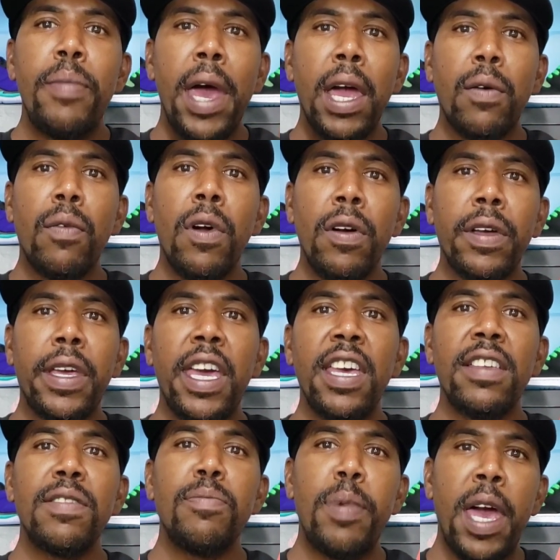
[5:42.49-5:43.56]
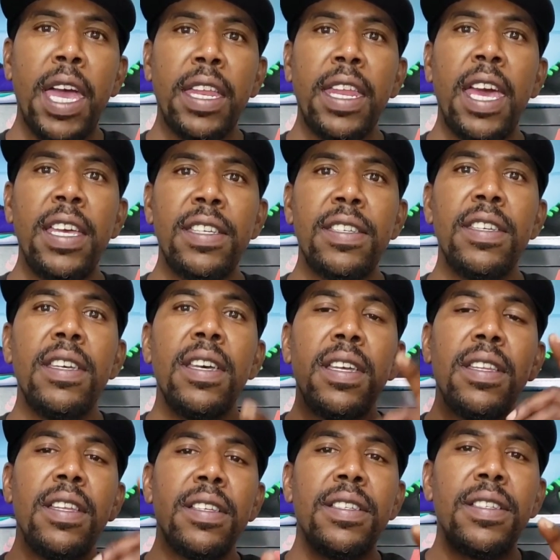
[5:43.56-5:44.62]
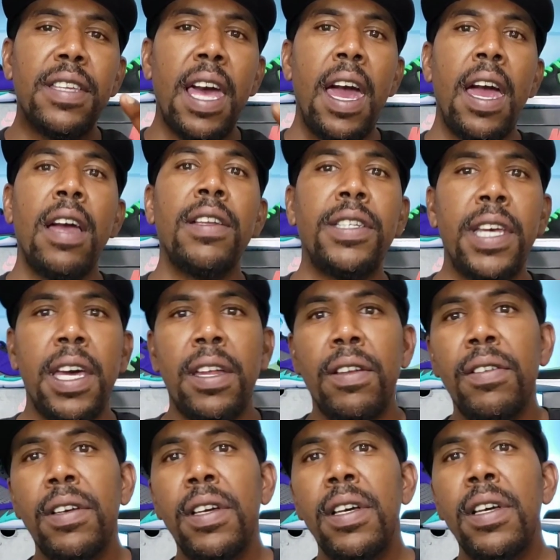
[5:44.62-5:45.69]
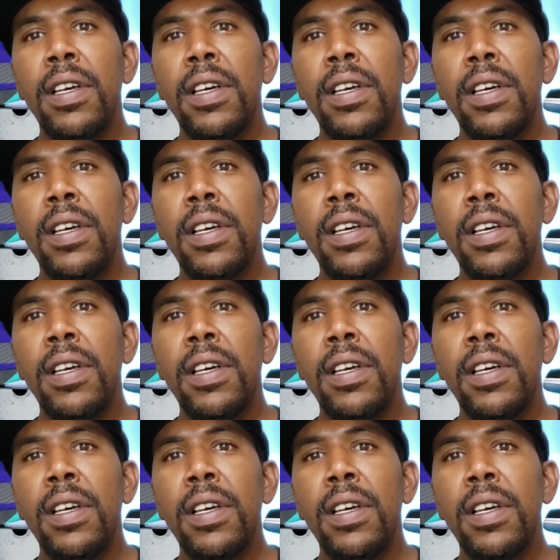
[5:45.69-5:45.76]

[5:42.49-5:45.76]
Pac World Kicks, Pac-Nation. This is our channel.